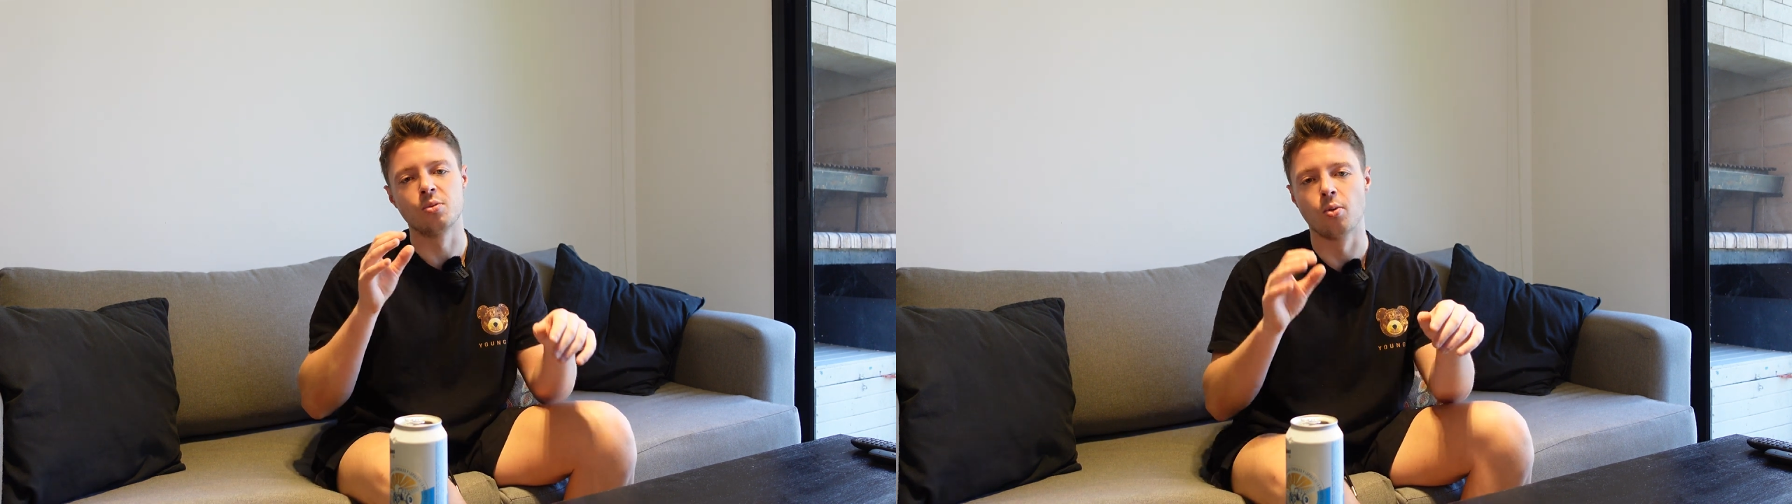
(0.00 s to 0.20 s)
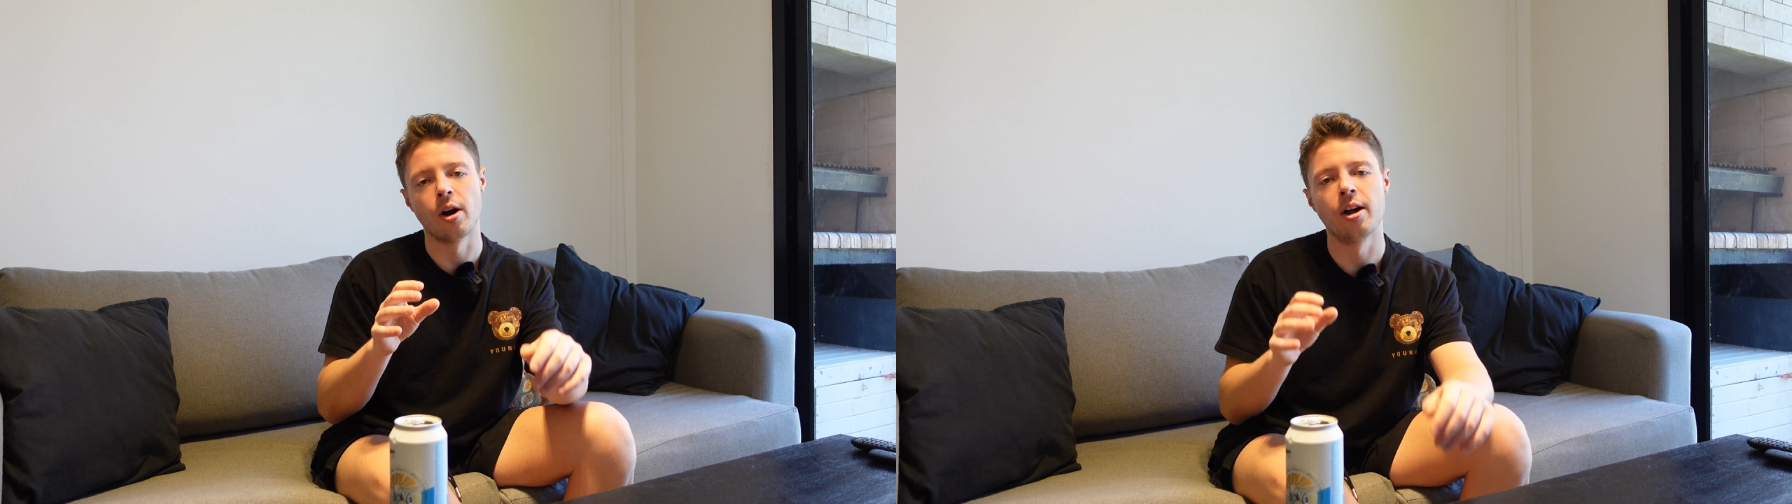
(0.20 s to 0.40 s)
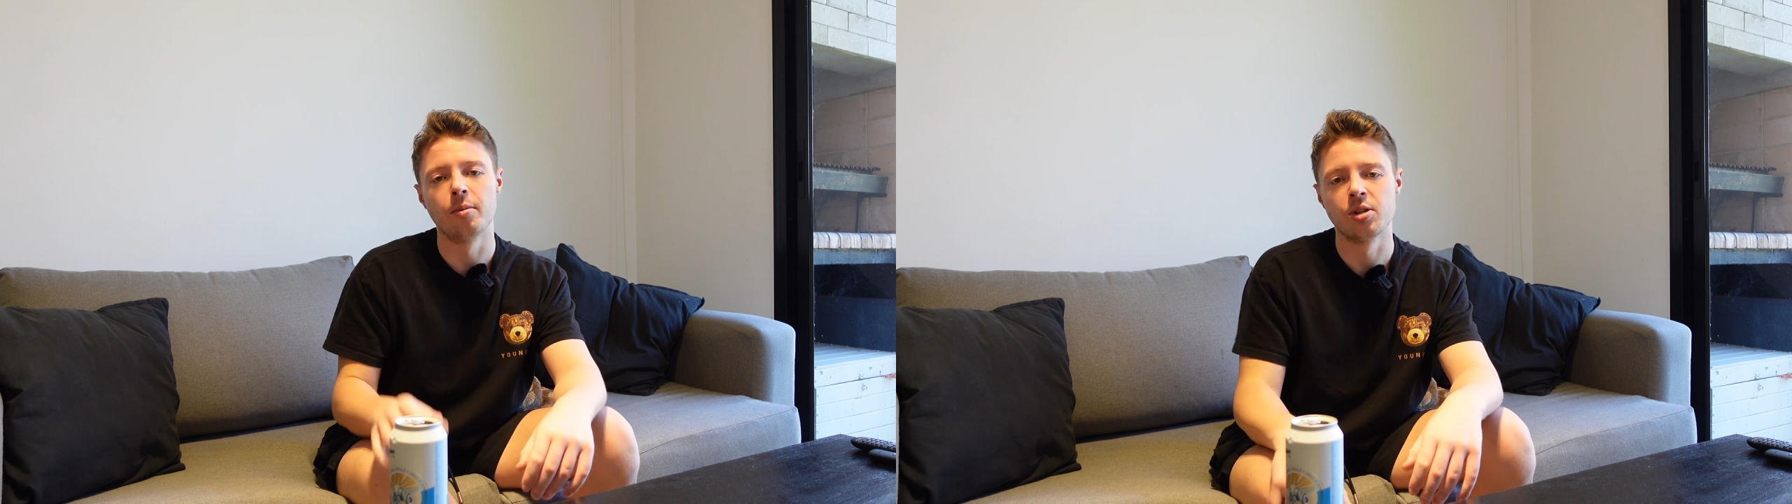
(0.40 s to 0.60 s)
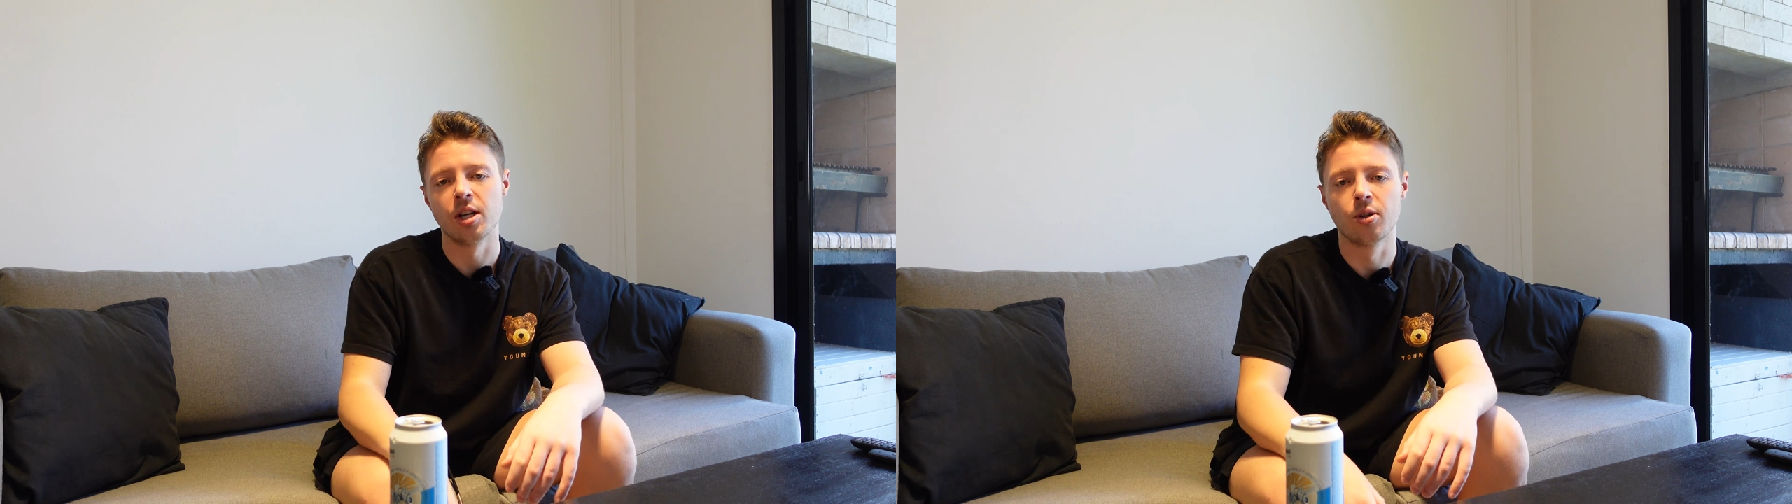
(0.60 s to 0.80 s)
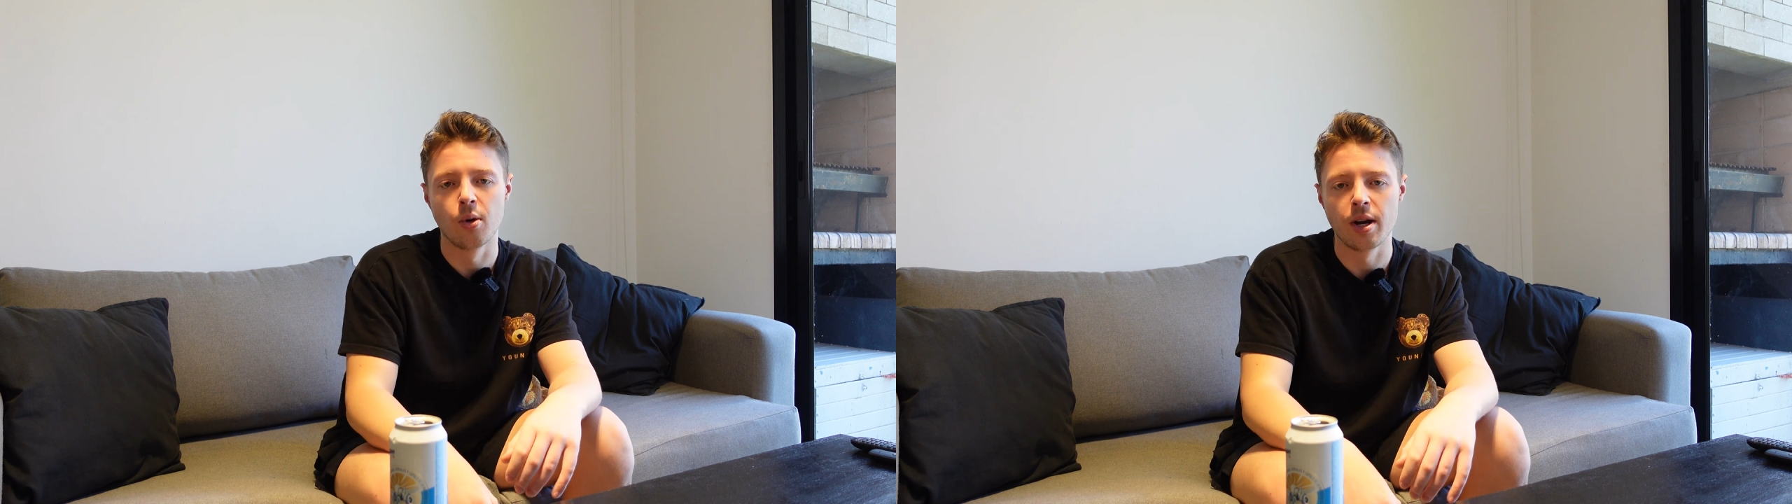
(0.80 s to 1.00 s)

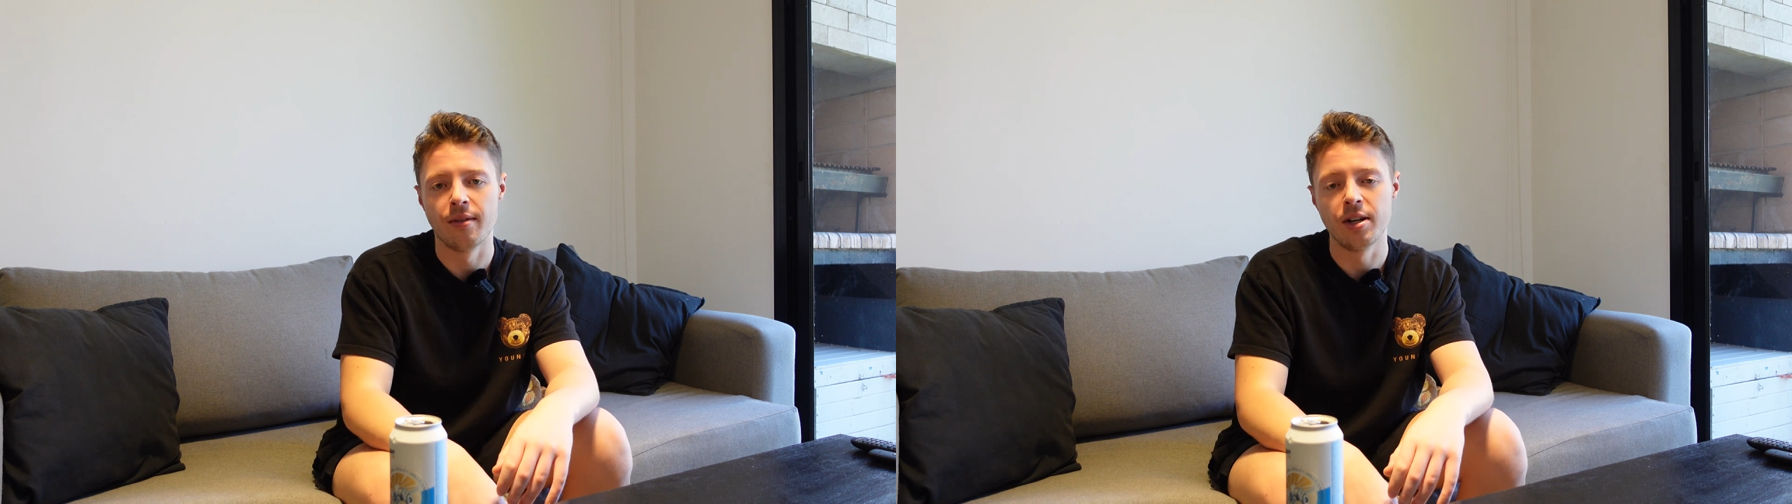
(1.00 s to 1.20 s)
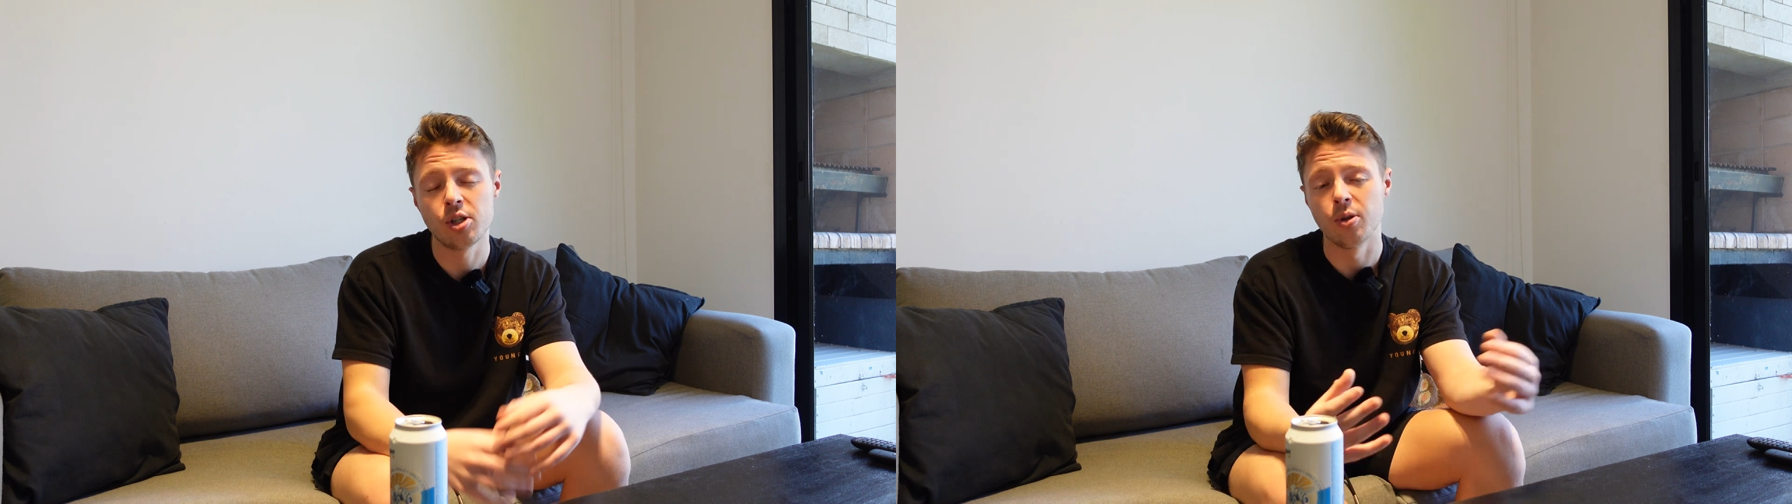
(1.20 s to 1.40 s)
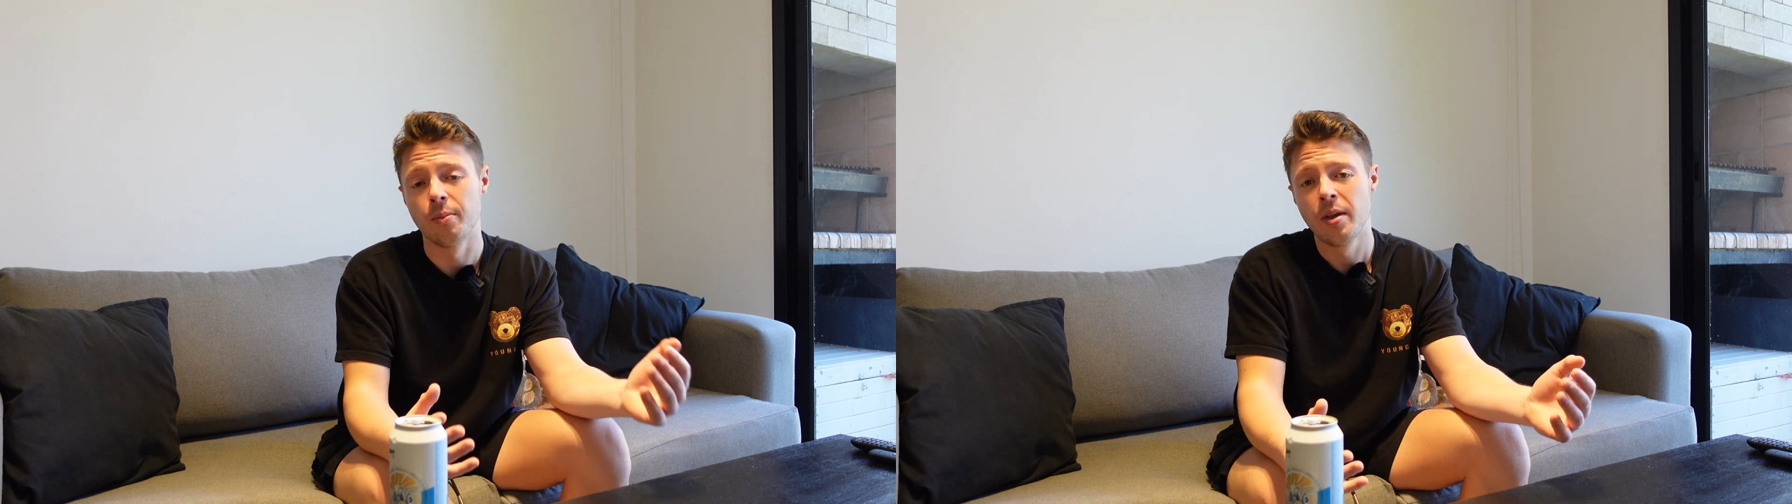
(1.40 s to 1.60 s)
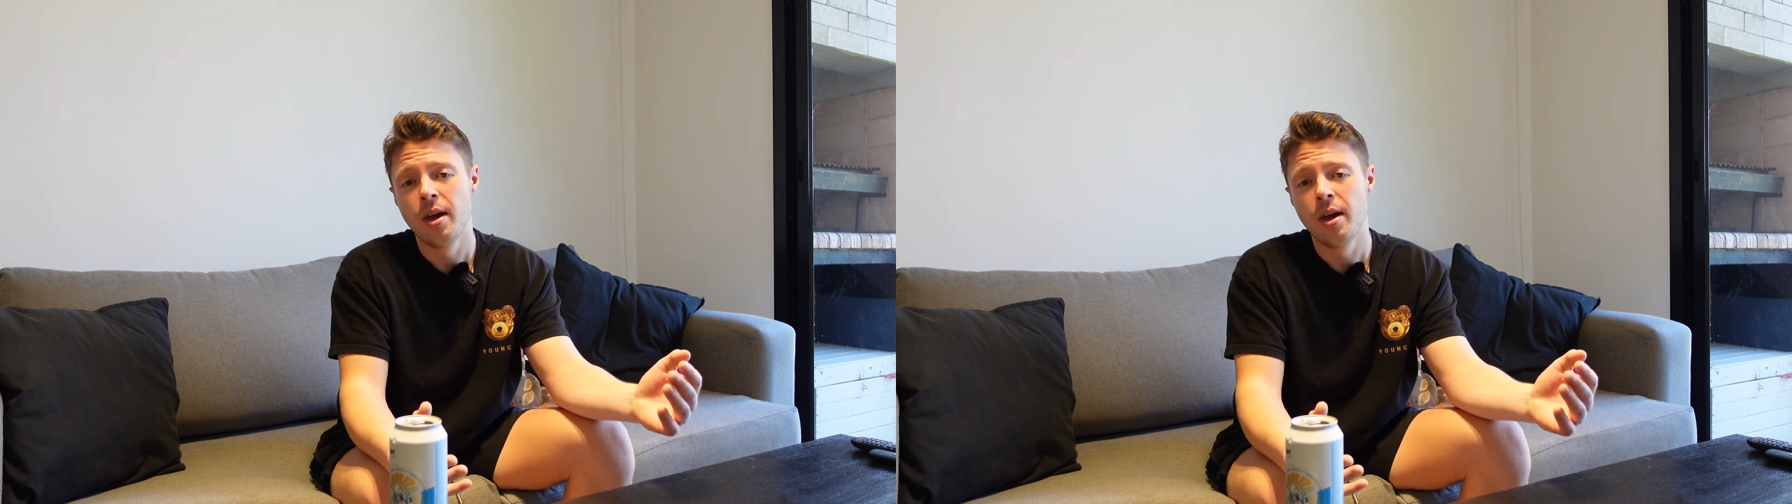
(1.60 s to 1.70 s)
100% going to have an issue,